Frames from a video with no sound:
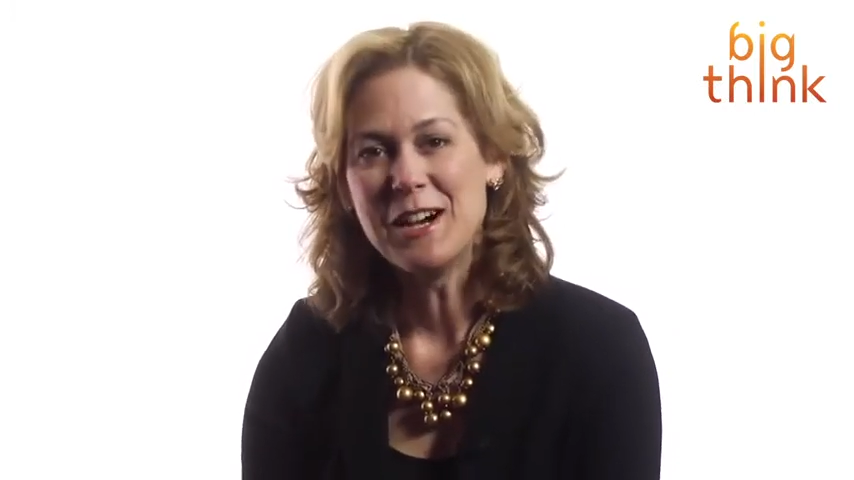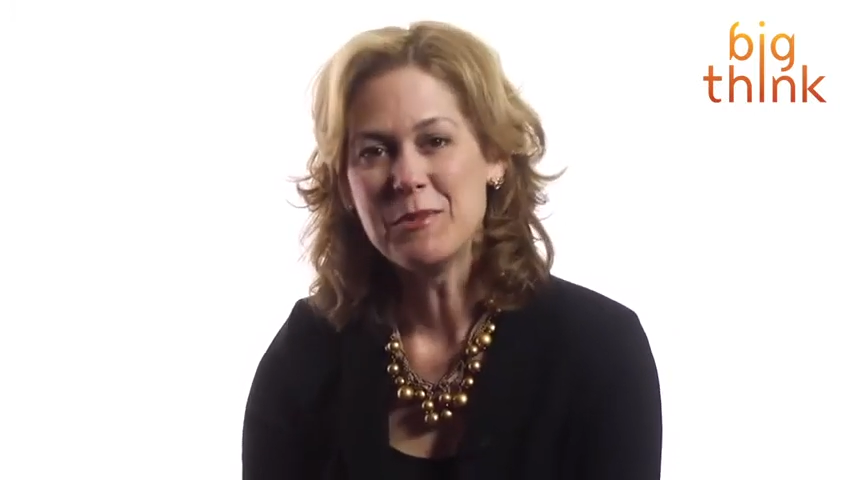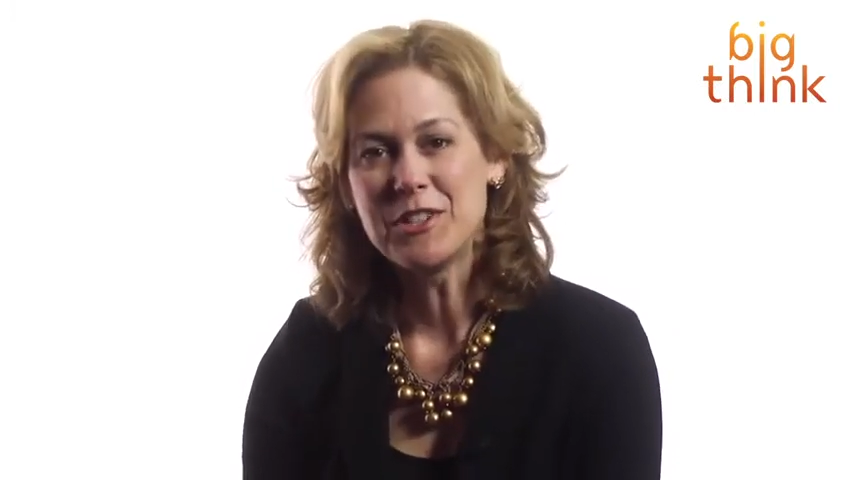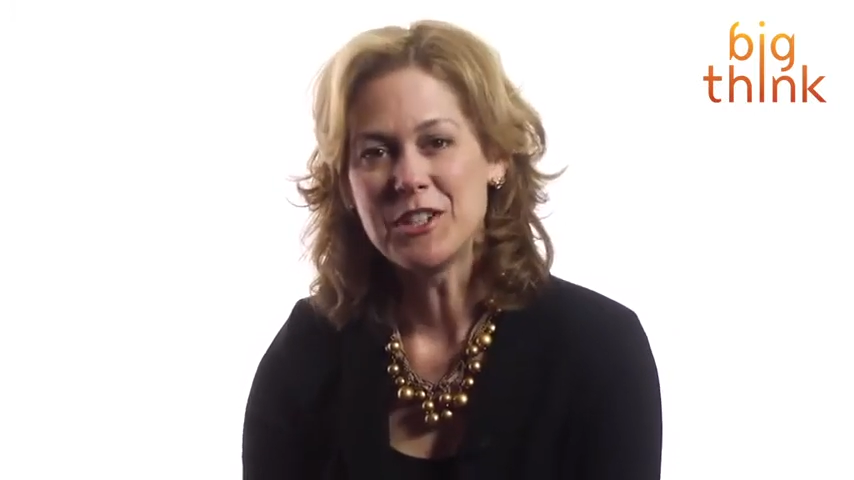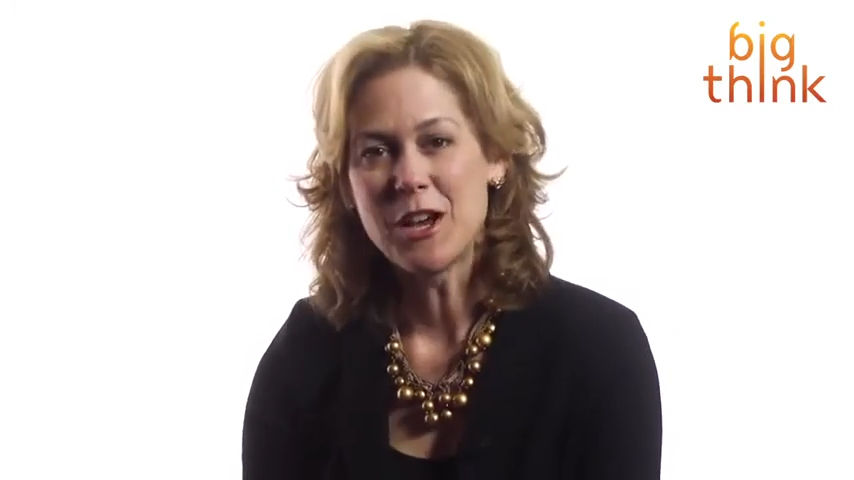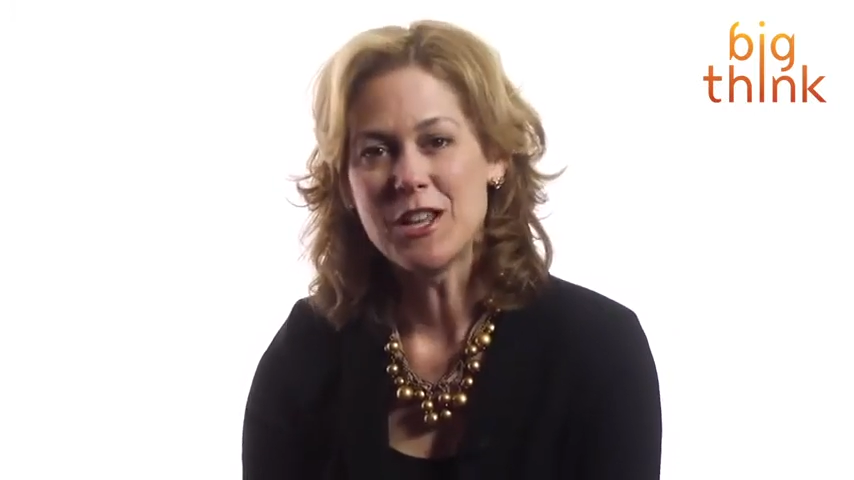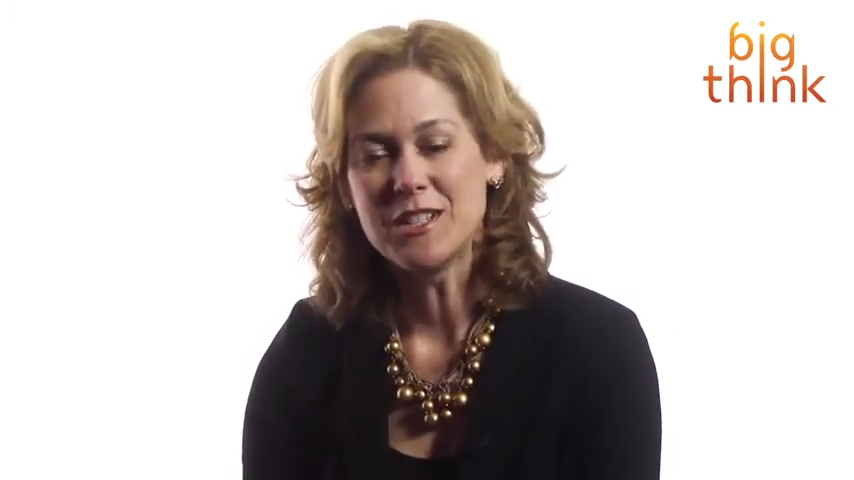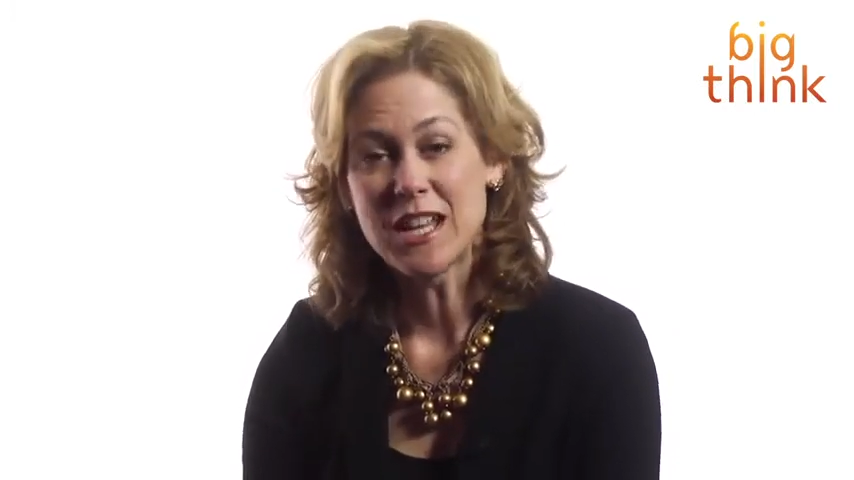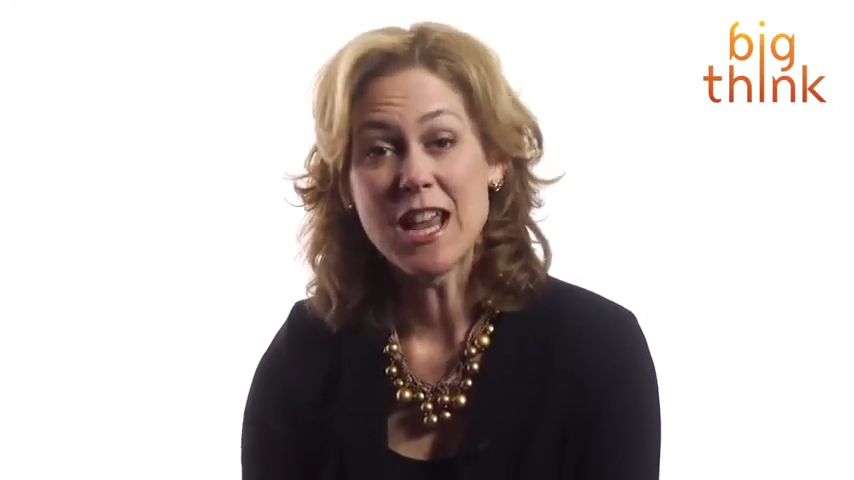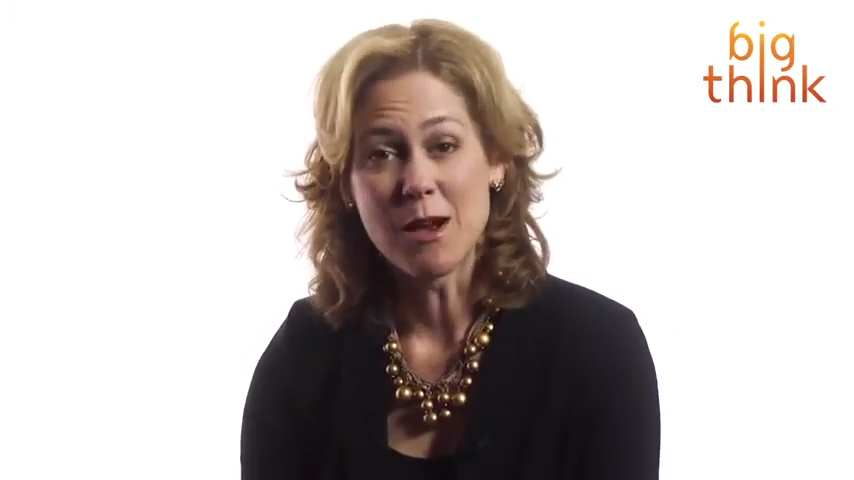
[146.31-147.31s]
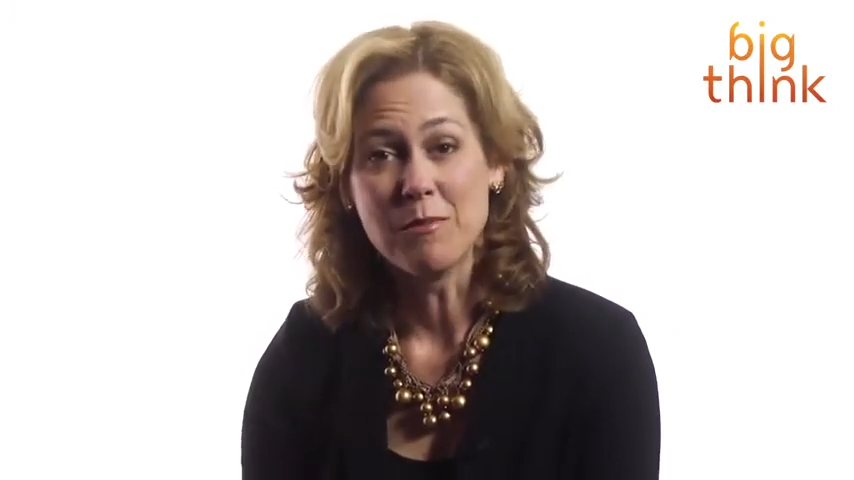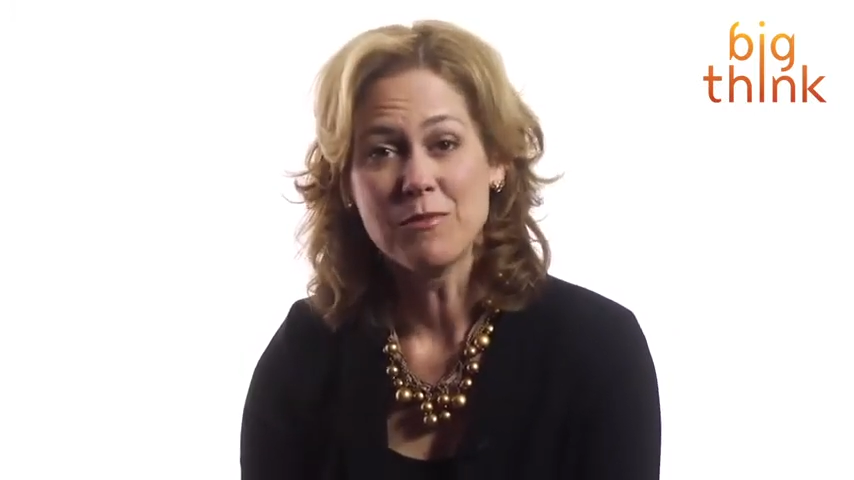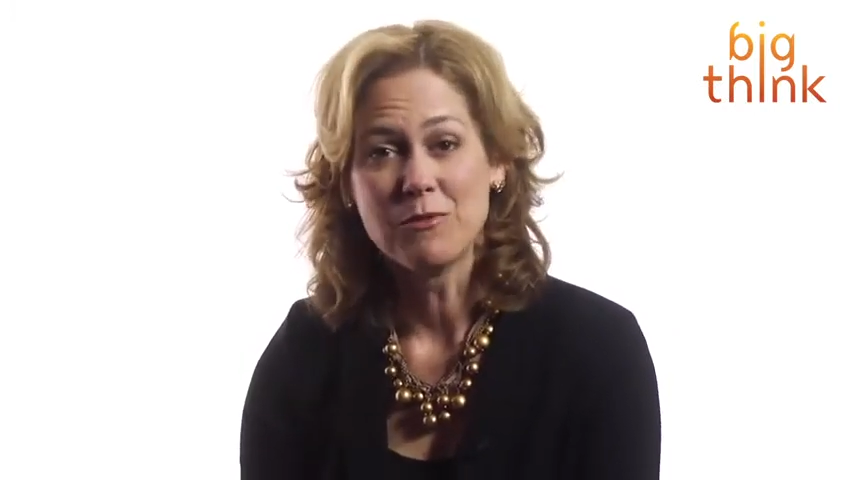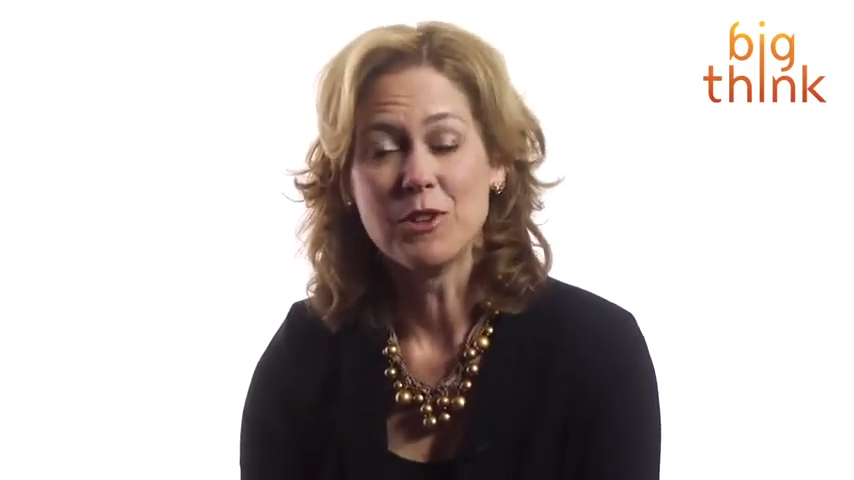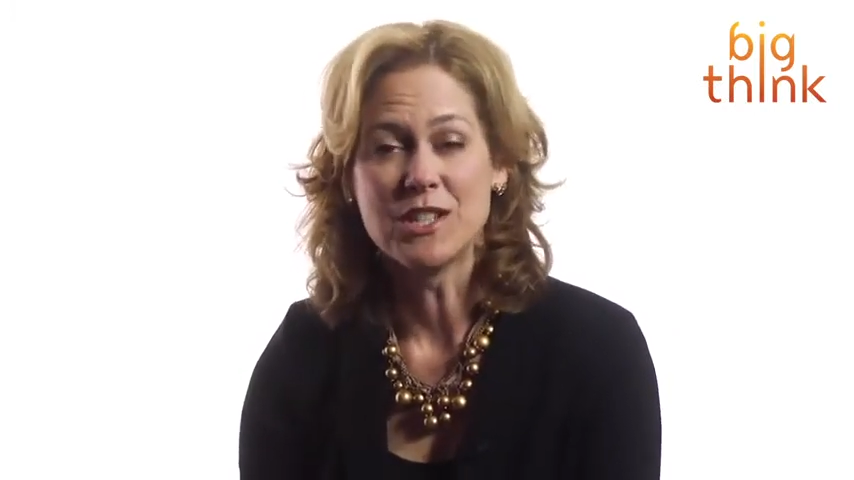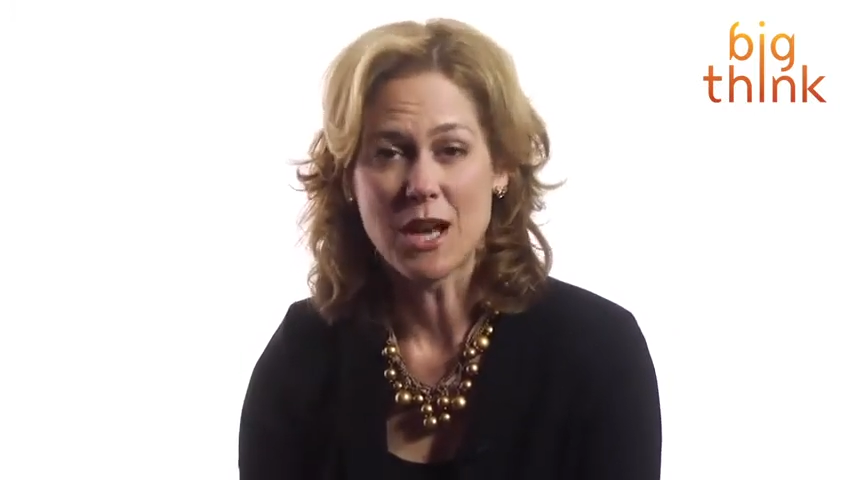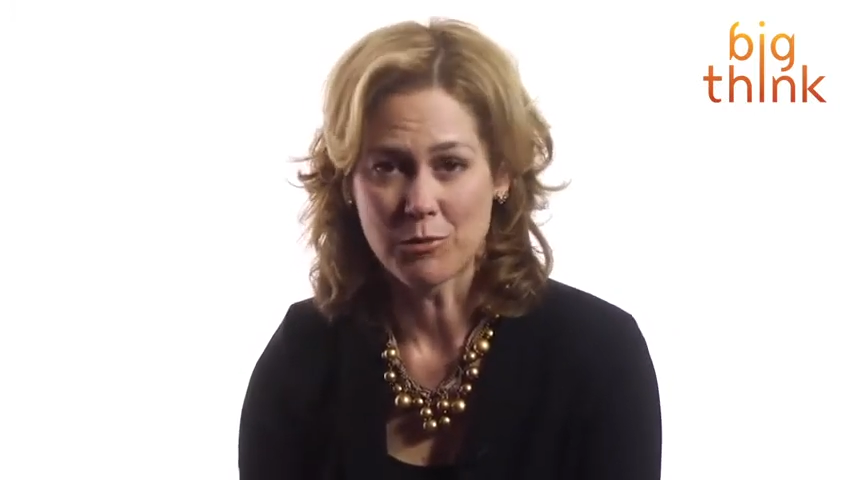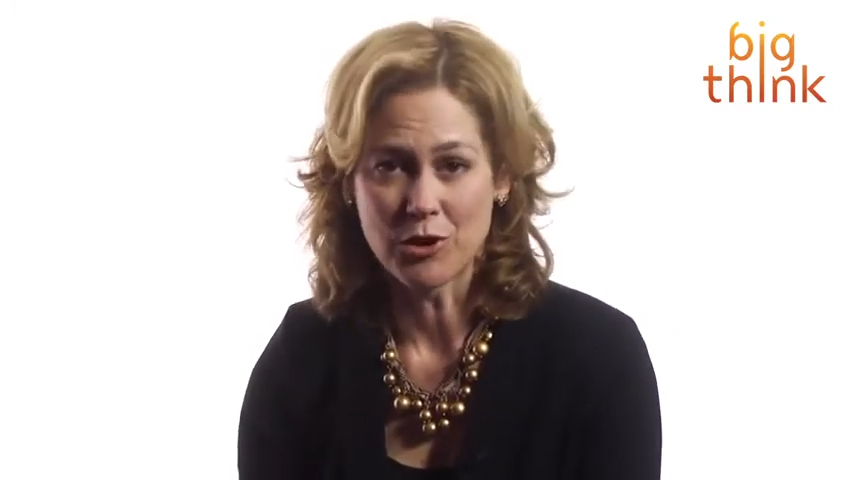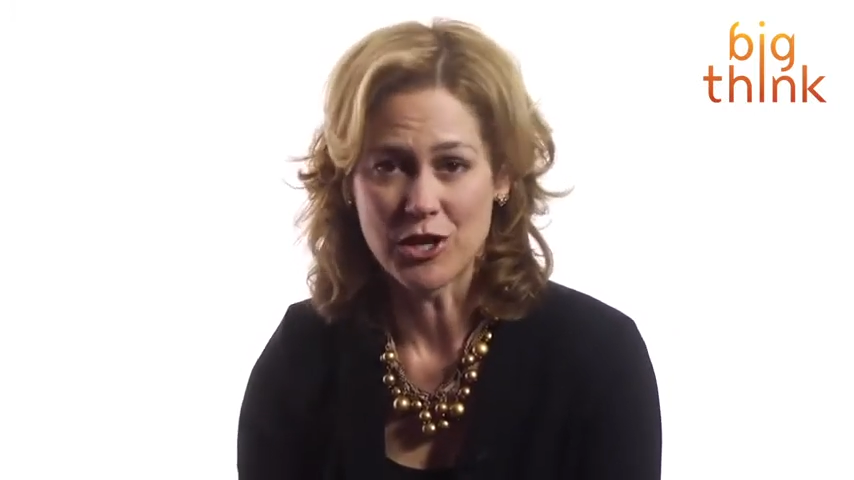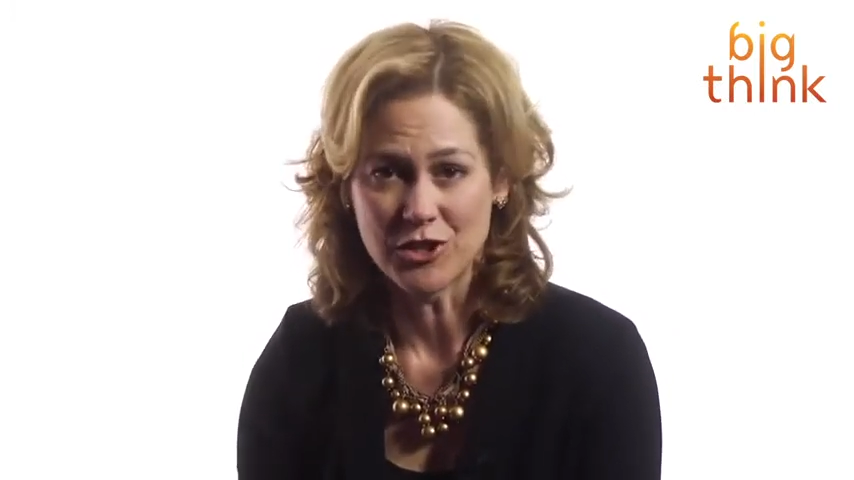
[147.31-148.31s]
Sam runs
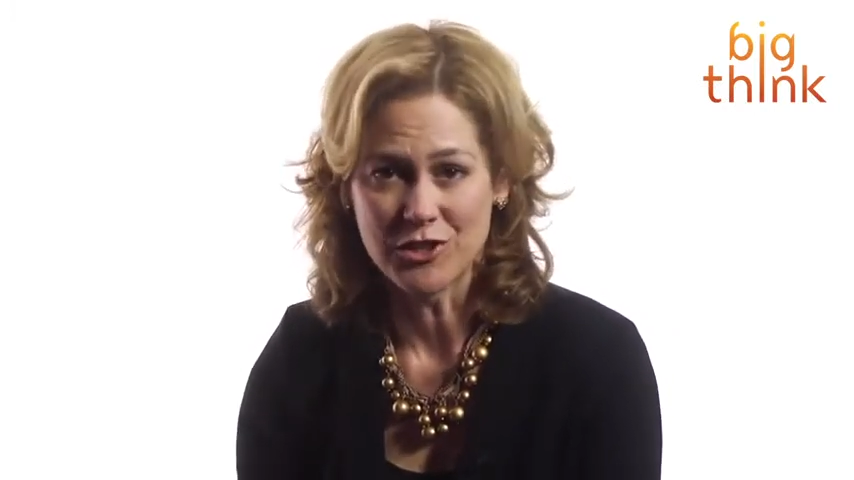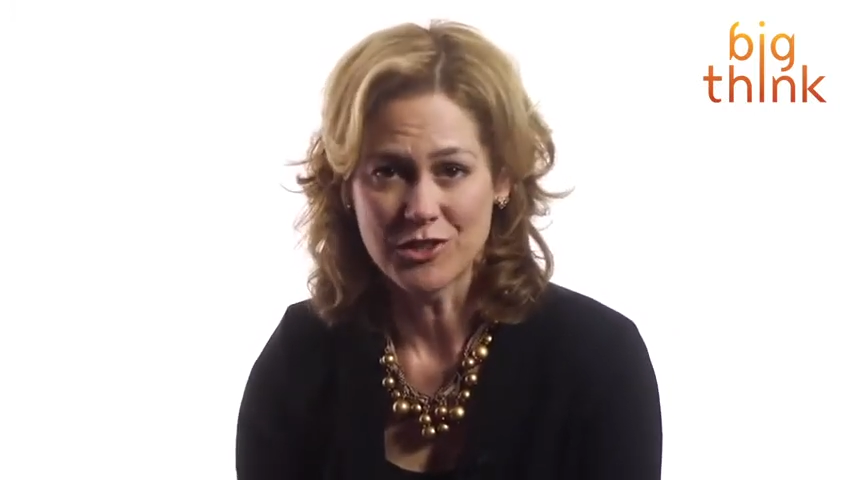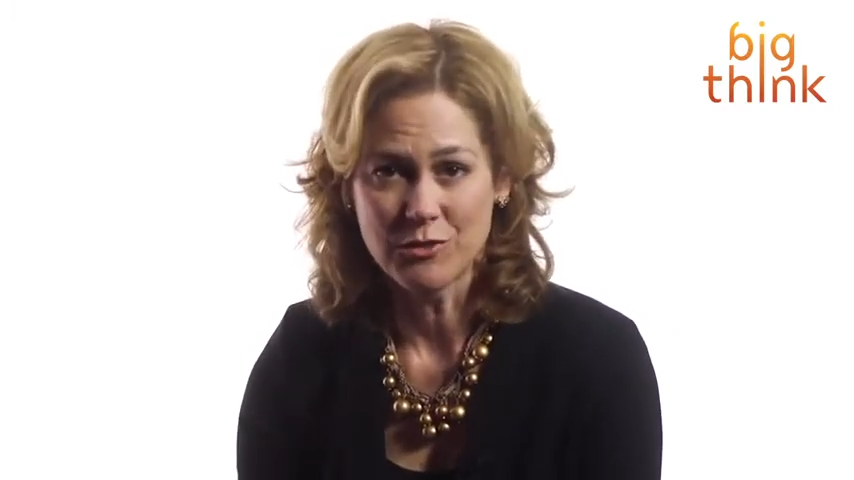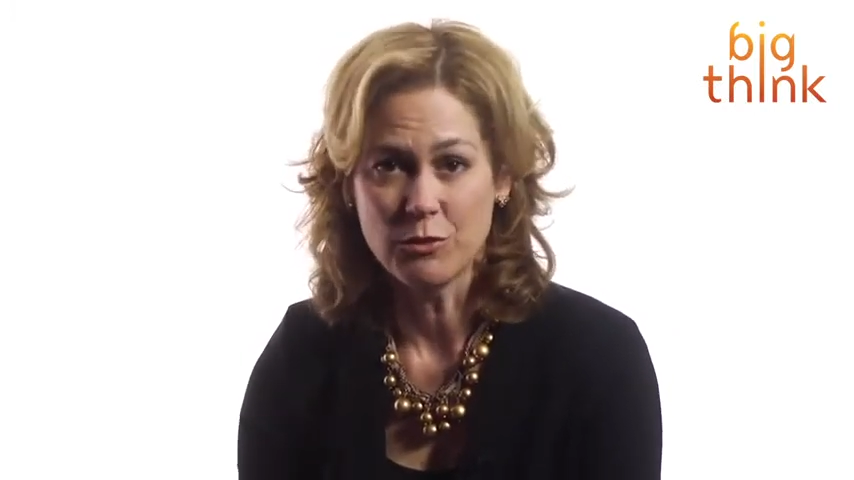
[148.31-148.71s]
operations,